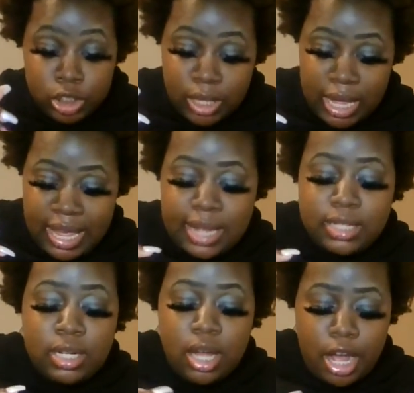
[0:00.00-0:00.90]
They get out to
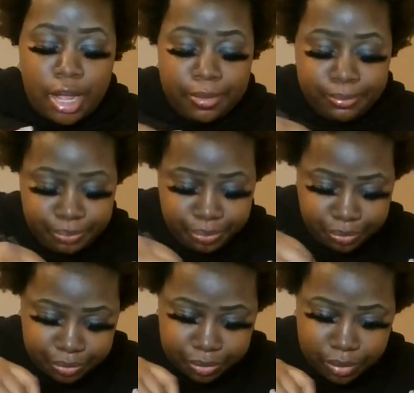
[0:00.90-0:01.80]
the car.
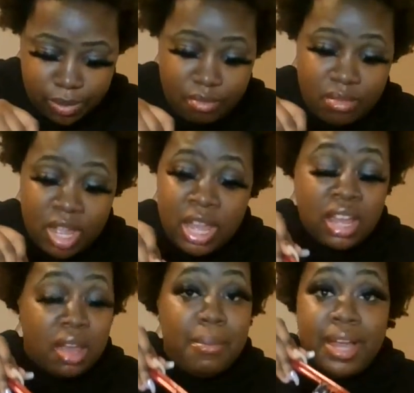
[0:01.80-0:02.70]

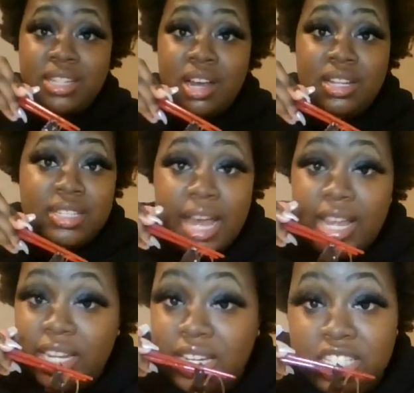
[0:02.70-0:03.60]
Kamiah's all
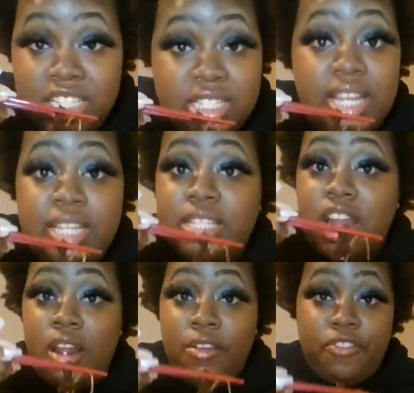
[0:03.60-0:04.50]
excited and she's texting
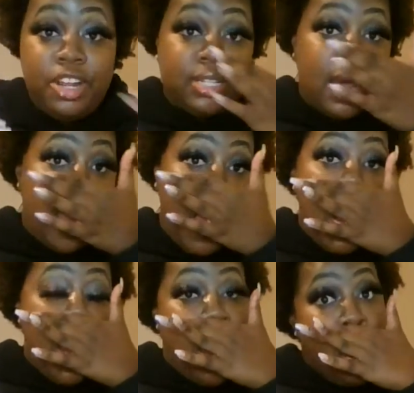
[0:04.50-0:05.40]
all her friends like,
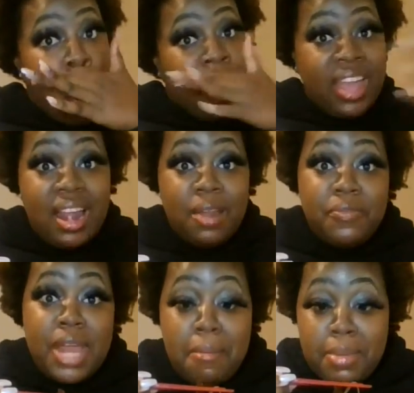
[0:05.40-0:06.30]
y'all, I'm
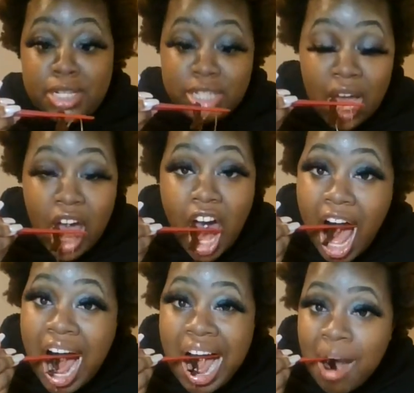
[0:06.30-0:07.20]
gonna have my job.